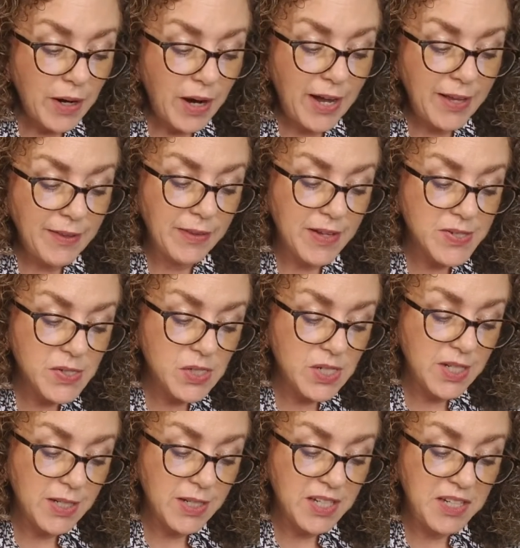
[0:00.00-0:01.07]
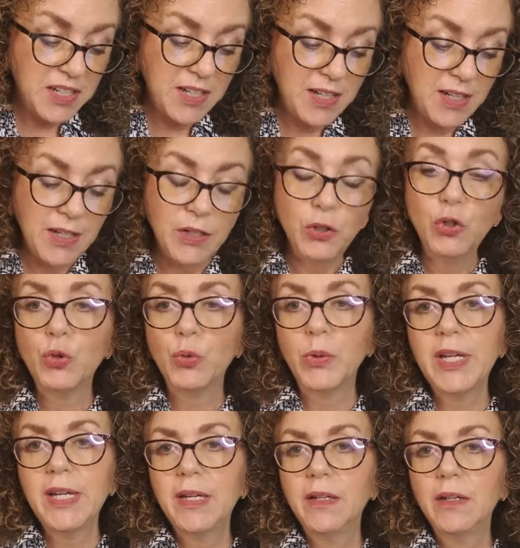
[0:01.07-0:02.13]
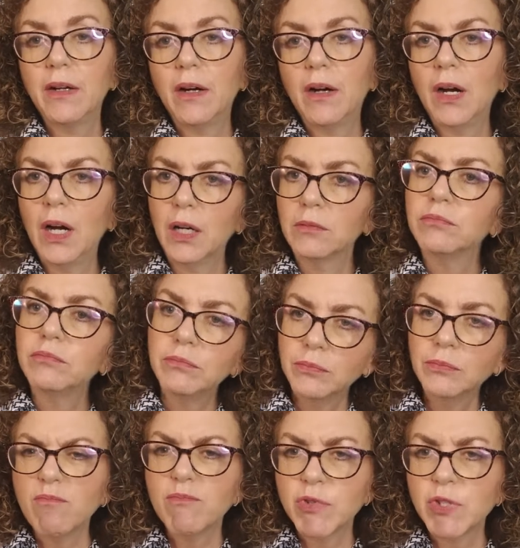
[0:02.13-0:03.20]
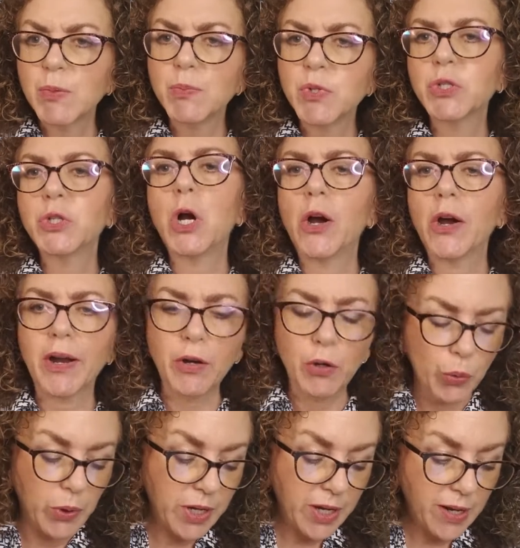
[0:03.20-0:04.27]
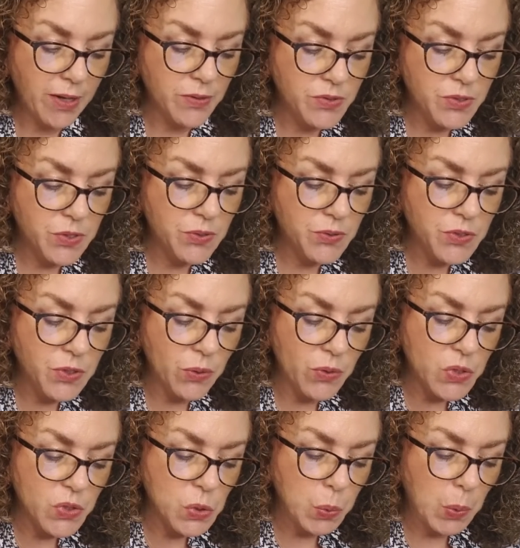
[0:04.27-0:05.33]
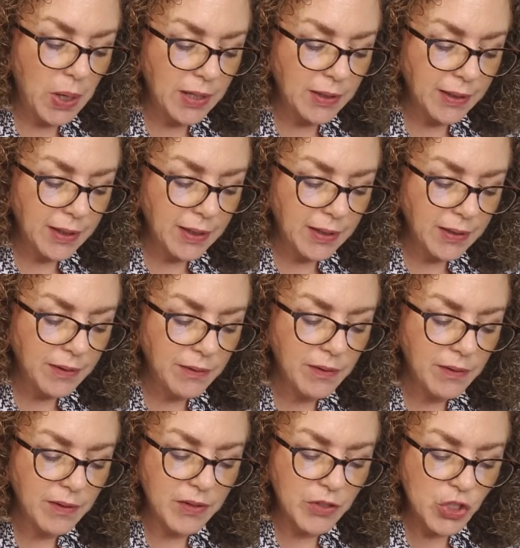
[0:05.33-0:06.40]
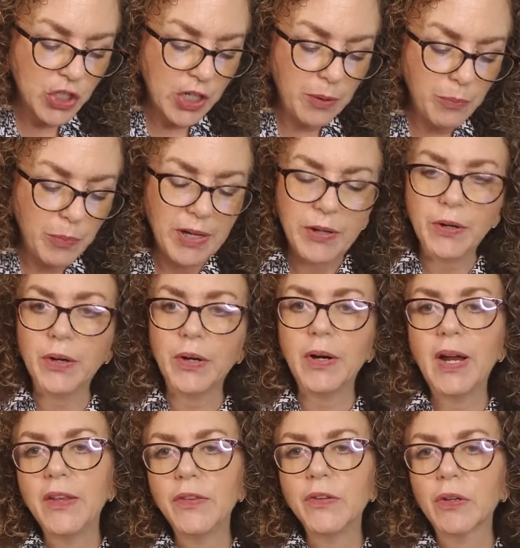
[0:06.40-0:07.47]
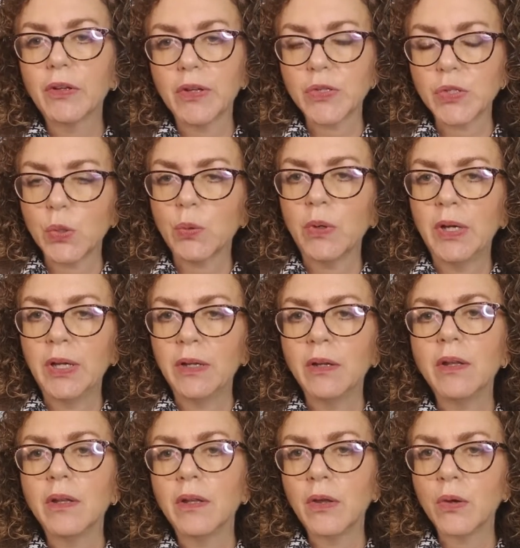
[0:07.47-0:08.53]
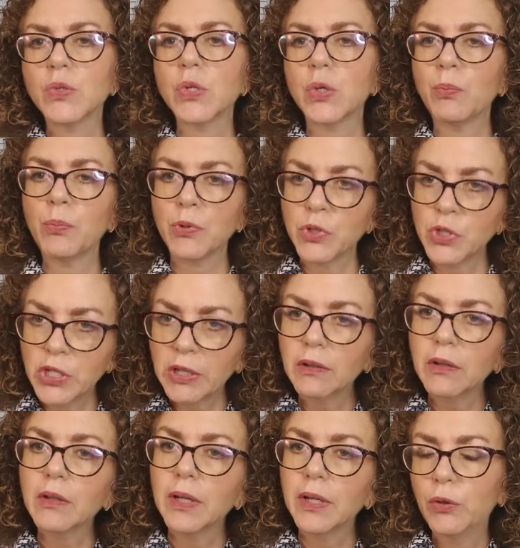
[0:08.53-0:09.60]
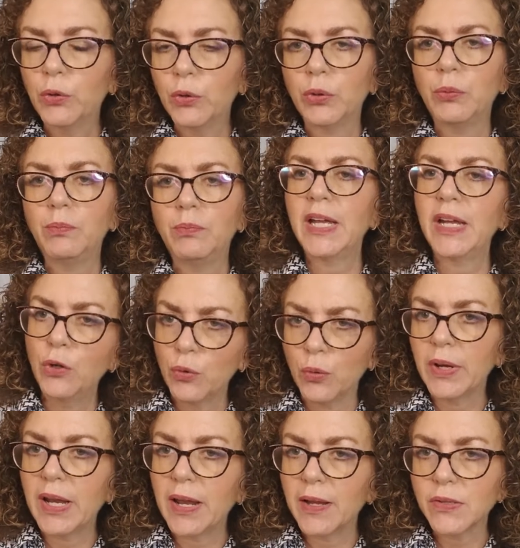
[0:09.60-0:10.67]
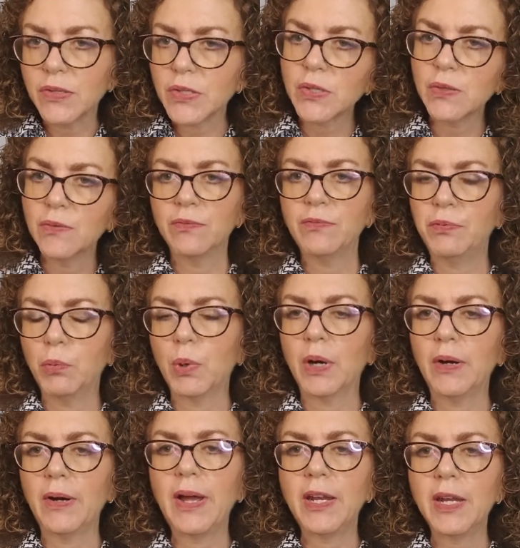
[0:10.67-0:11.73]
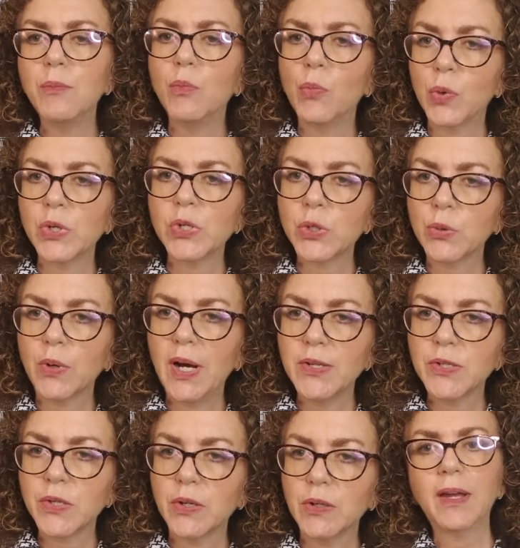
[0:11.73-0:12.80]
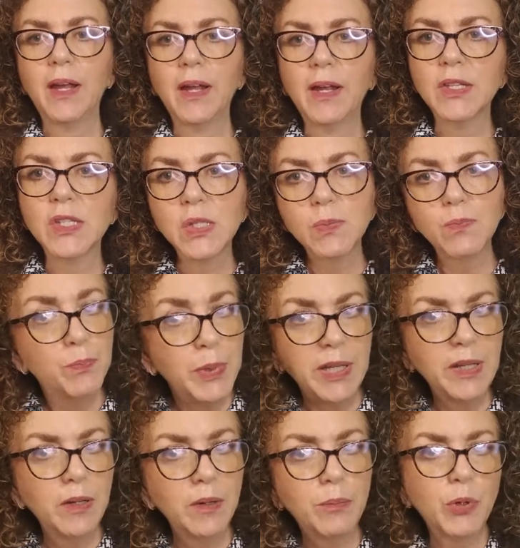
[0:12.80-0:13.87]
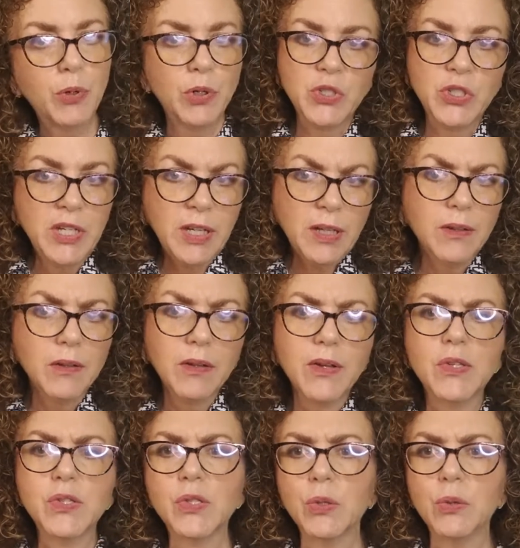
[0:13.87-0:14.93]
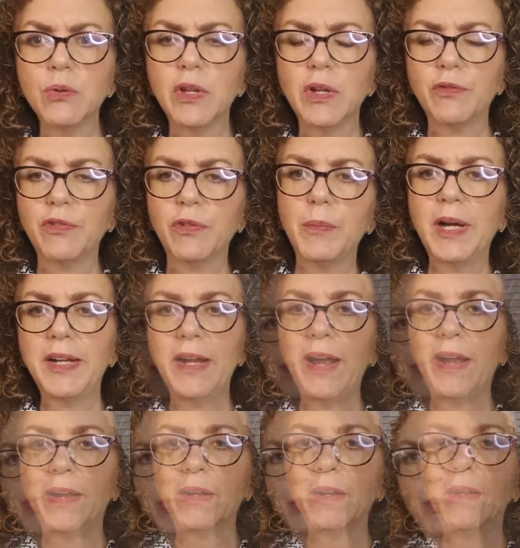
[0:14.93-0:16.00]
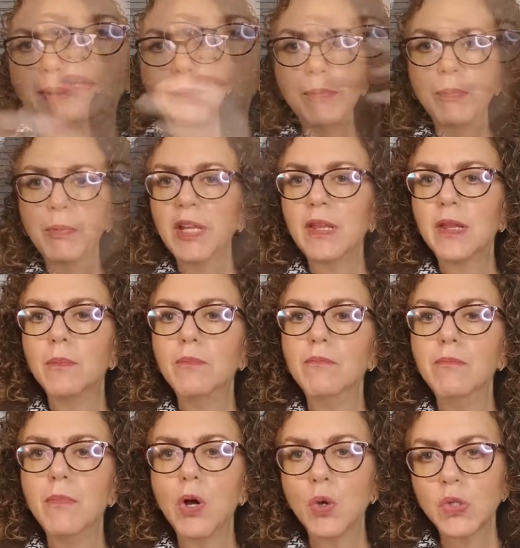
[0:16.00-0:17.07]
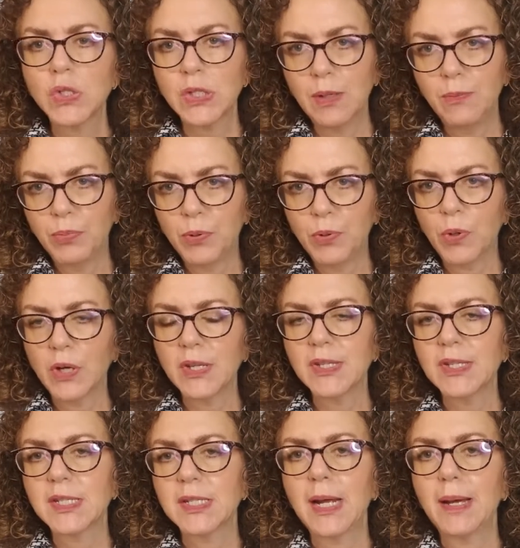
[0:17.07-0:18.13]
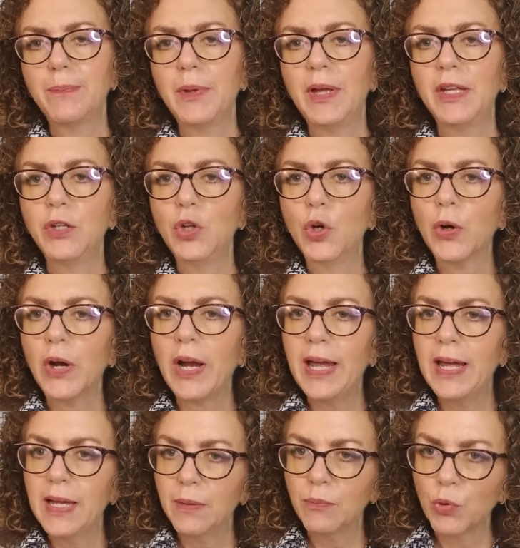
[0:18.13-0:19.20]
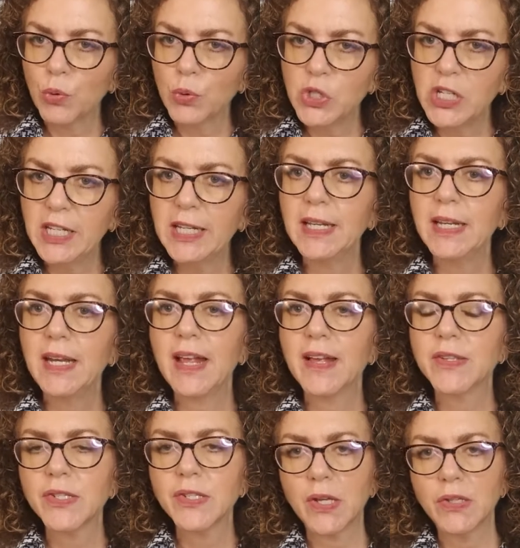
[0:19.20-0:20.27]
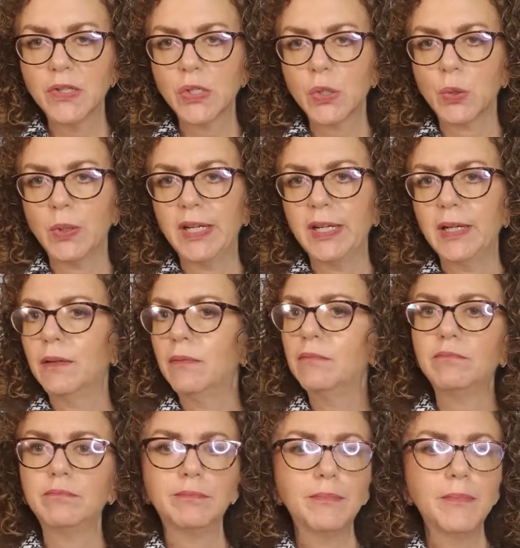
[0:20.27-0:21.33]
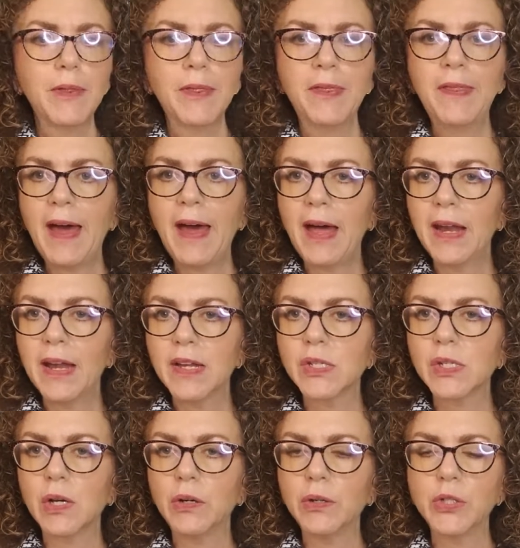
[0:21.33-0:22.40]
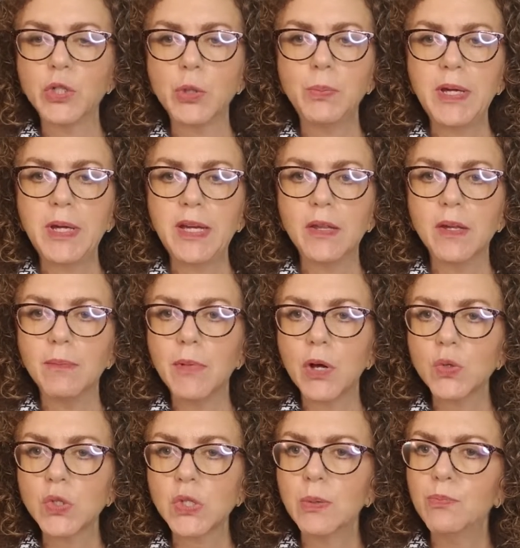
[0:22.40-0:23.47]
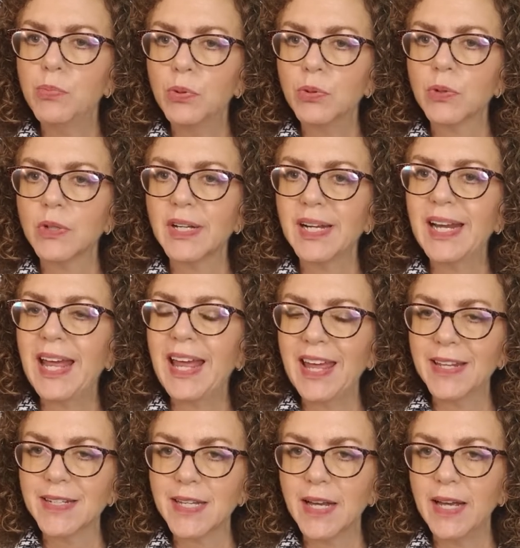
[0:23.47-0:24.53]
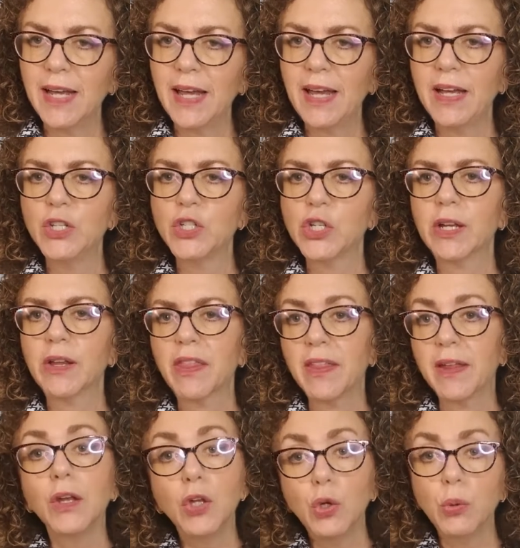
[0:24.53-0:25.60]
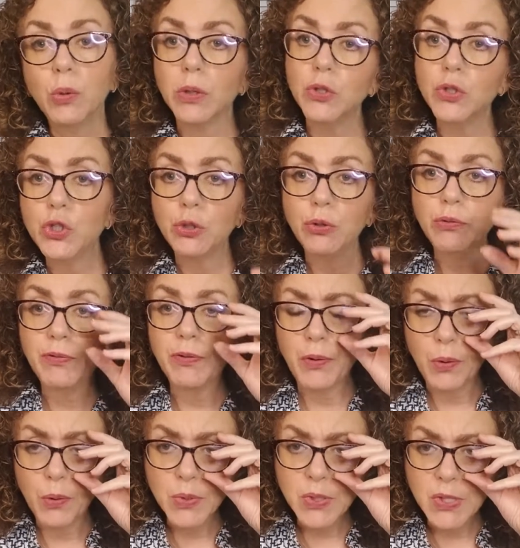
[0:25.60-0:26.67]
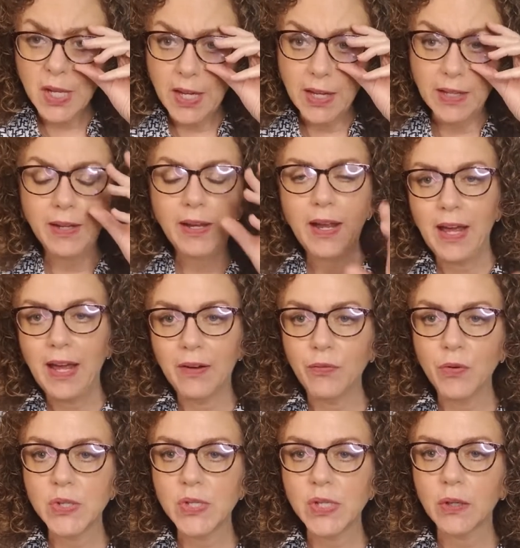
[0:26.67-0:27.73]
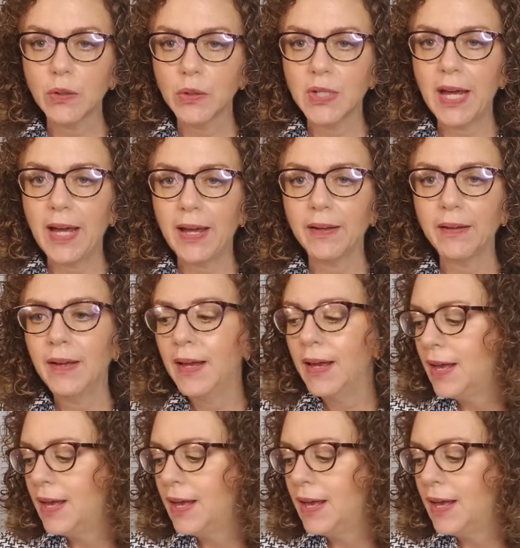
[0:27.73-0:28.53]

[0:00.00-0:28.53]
I listed in green are some star ingredients. So the squalene, the shea butter, and the glycerin, those are particularly good ingredients for any moisturizer. It's been particularly soothing for my neck. Probably the most important step in your AM routine is sunscreen. That is going to be the most important anti-aging thing you can do for your skin every single day.